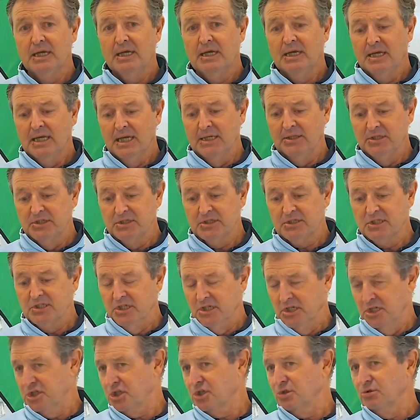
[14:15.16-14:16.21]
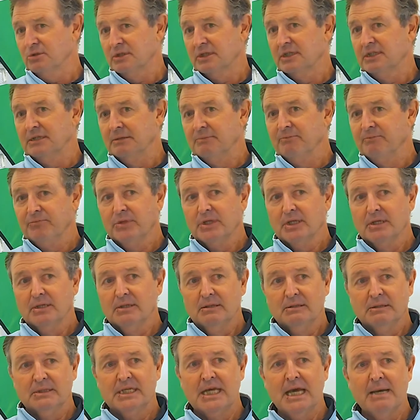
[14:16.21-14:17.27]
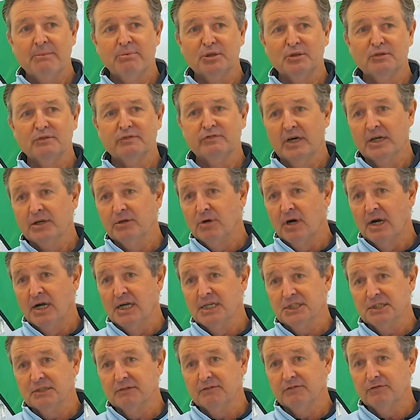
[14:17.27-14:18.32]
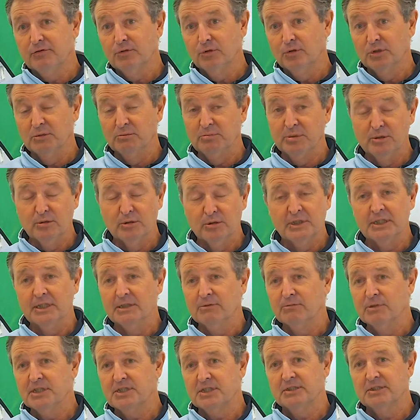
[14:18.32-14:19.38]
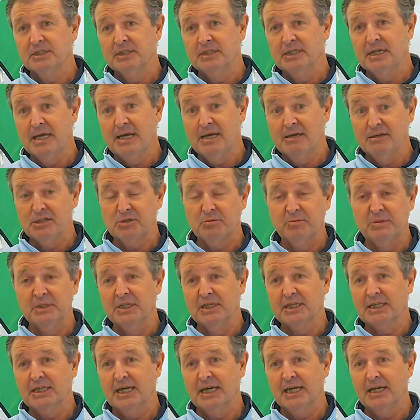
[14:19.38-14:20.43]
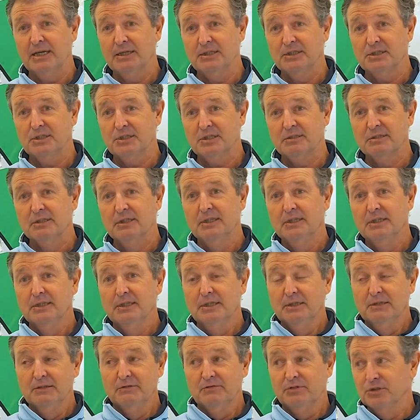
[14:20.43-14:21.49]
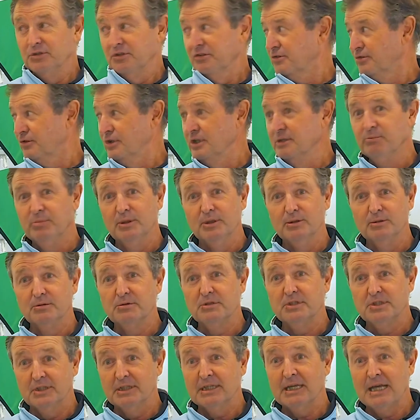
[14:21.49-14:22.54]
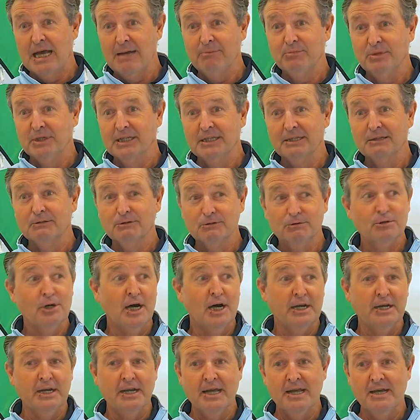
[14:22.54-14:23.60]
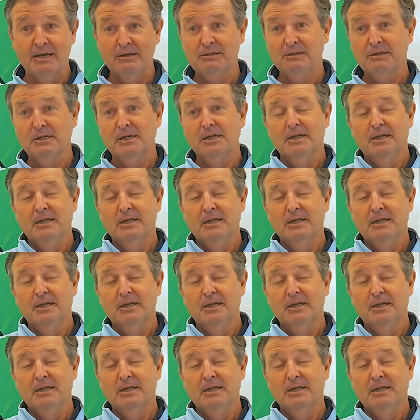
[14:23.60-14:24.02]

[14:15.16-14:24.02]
And this initial capital fundraising for the building that we sit in now has been the catalyst for the 3 builds that are happening right now.